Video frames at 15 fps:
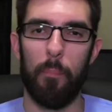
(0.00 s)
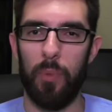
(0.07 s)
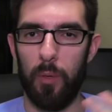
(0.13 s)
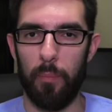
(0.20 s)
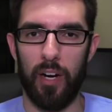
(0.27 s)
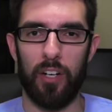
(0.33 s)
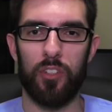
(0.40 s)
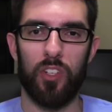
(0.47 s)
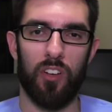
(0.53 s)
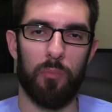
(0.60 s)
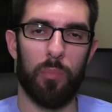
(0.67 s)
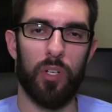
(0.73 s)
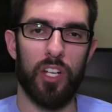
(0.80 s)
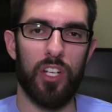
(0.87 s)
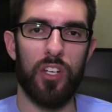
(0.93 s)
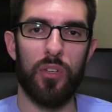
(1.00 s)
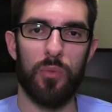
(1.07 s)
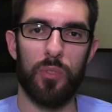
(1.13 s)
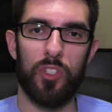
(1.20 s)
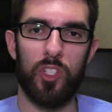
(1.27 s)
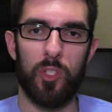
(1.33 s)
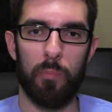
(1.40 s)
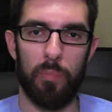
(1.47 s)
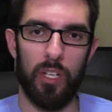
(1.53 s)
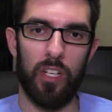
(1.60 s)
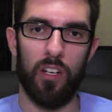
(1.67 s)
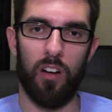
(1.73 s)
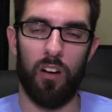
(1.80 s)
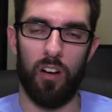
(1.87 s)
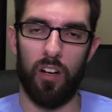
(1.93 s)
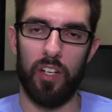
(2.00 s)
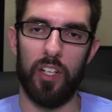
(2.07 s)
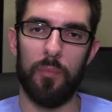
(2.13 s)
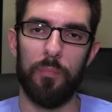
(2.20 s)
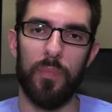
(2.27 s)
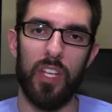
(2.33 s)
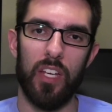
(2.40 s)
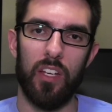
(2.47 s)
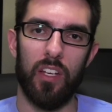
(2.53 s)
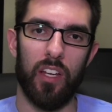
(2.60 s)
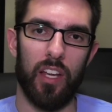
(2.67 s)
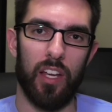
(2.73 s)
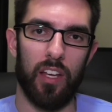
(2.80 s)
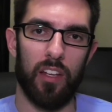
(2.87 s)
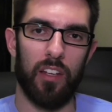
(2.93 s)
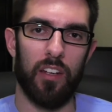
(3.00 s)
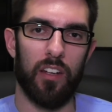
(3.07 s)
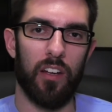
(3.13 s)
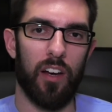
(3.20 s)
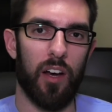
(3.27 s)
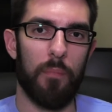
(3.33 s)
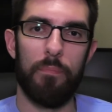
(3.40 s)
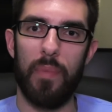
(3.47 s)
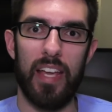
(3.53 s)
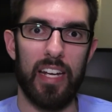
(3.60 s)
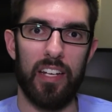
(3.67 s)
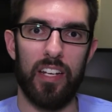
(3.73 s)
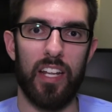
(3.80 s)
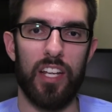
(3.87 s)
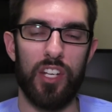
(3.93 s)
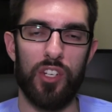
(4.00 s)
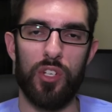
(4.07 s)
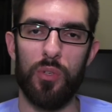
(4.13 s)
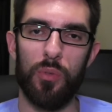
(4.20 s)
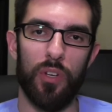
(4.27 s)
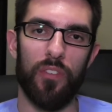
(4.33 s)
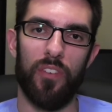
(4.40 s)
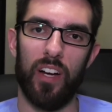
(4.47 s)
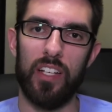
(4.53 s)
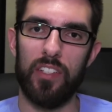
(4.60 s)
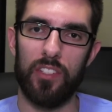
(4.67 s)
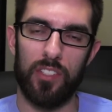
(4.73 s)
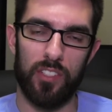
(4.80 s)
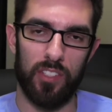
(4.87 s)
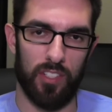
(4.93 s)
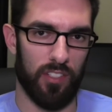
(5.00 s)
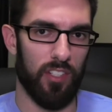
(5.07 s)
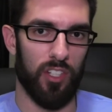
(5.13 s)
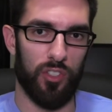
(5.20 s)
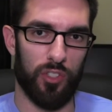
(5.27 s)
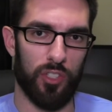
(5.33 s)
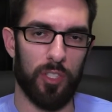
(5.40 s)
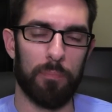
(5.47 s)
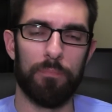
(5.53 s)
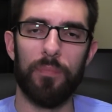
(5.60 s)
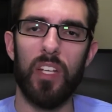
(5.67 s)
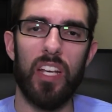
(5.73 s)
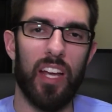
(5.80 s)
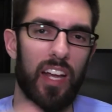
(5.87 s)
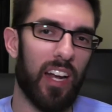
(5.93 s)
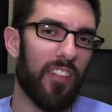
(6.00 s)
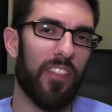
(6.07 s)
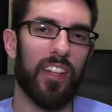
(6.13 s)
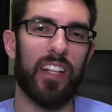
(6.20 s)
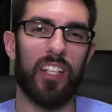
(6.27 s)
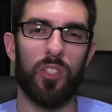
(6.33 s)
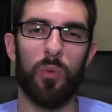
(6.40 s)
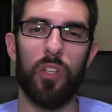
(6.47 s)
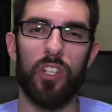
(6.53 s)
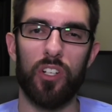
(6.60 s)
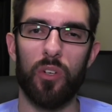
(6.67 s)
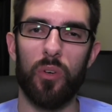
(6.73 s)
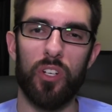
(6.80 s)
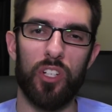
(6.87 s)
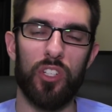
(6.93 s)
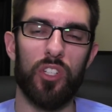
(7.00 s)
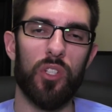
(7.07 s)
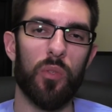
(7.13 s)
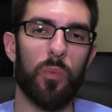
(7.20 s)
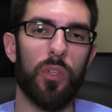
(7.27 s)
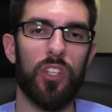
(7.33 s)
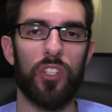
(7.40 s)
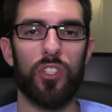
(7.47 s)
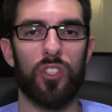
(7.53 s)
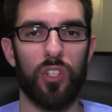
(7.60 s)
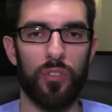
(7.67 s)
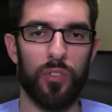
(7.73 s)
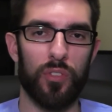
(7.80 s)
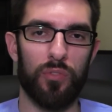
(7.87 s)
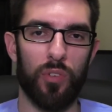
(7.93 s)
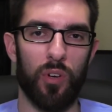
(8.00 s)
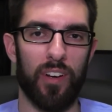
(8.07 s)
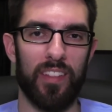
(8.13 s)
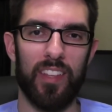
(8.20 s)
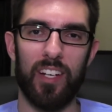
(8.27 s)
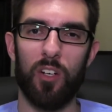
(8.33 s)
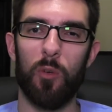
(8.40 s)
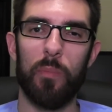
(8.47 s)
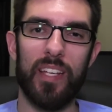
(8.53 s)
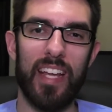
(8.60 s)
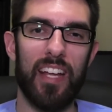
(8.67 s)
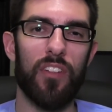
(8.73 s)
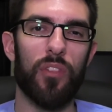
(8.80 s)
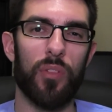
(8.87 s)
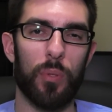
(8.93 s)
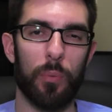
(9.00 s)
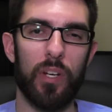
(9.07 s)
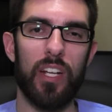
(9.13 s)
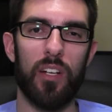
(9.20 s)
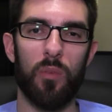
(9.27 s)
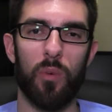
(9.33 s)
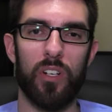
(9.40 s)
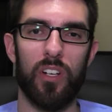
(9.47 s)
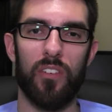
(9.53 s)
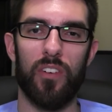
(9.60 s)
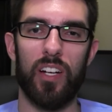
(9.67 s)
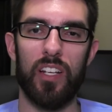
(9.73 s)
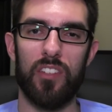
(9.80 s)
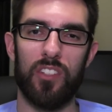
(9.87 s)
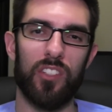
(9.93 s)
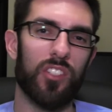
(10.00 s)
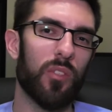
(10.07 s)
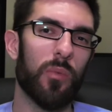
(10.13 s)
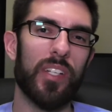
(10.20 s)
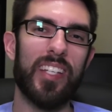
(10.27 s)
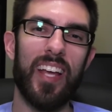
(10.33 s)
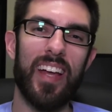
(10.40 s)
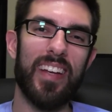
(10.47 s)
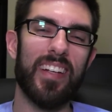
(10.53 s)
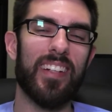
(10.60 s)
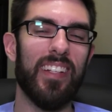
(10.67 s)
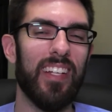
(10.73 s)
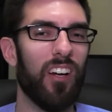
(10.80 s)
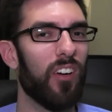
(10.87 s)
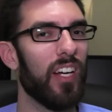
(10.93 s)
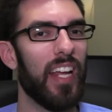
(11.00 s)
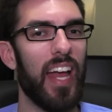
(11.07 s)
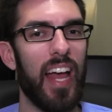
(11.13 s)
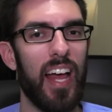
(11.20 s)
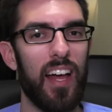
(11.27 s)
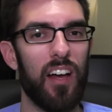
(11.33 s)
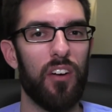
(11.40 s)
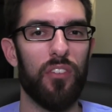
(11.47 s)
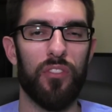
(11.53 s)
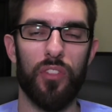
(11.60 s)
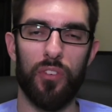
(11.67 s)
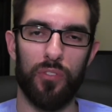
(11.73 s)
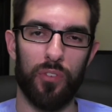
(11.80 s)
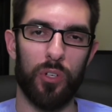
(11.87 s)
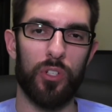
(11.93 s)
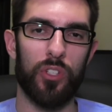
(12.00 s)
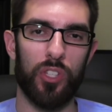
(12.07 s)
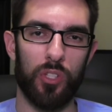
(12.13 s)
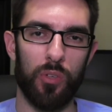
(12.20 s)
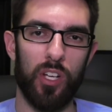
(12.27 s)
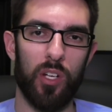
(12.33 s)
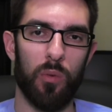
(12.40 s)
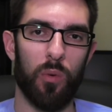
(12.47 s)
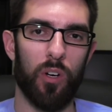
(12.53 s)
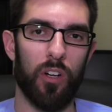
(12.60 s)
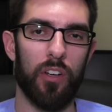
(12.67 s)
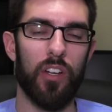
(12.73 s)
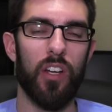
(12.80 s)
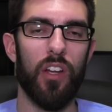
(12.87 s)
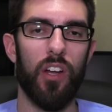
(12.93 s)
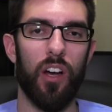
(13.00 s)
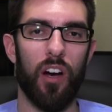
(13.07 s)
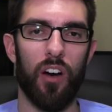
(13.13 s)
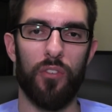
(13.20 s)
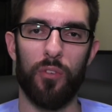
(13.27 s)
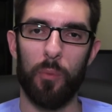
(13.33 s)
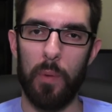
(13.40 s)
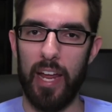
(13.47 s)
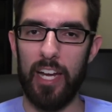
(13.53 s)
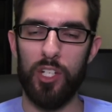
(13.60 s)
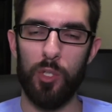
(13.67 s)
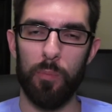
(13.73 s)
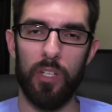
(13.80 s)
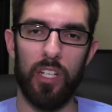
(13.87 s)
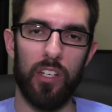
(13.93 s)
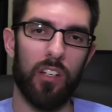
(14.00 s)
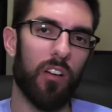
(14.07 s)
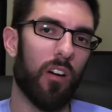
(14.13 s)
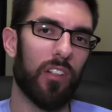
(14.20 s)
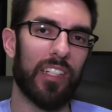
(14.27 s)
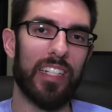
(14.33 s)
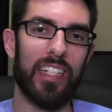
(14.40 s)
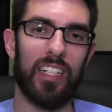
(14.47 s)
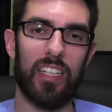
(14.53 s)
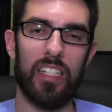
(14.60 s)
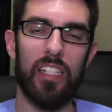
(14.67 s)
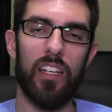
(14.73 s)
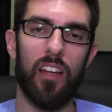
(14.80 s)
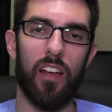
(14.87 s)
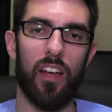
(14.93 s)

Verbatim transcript: but Microsoft put a new spin on it and uh, made it a new device essentially. And I think that's what they're going to do with the Surface phone. I think it'll be a three in one device. And so we technically already have the first three in one uh, from HP called the Elite